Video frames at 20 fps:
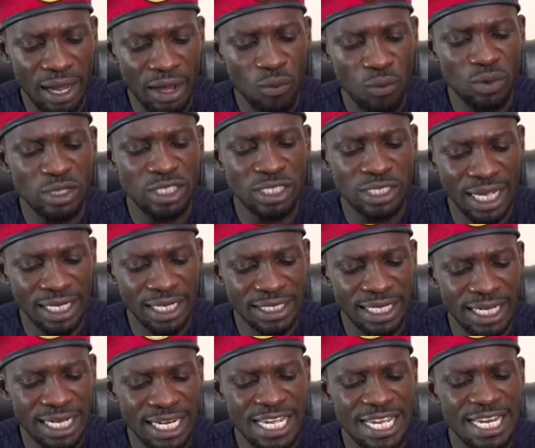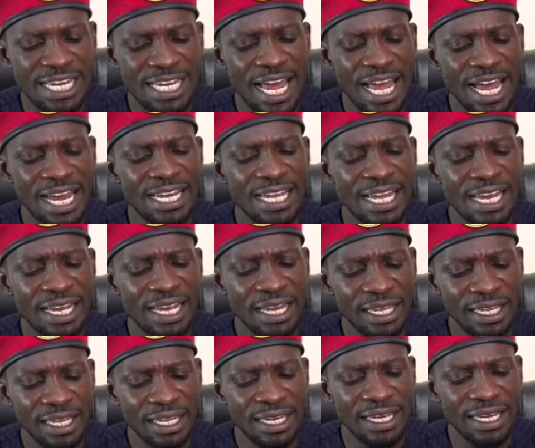with certain
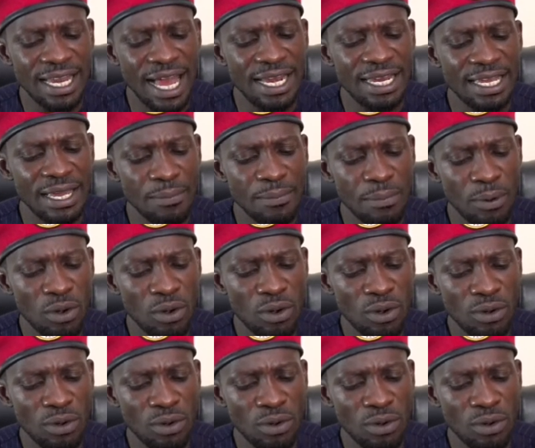inalienable,